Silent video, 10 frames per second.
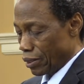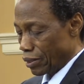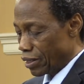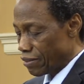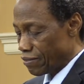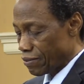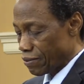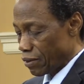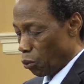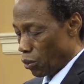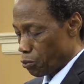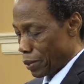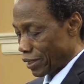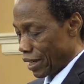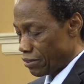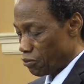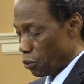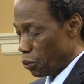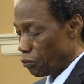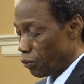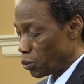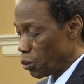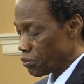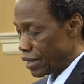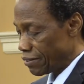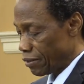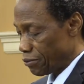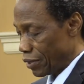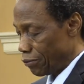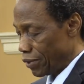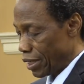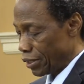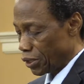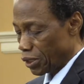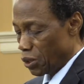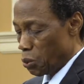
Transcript: This was especially so for those natives in the village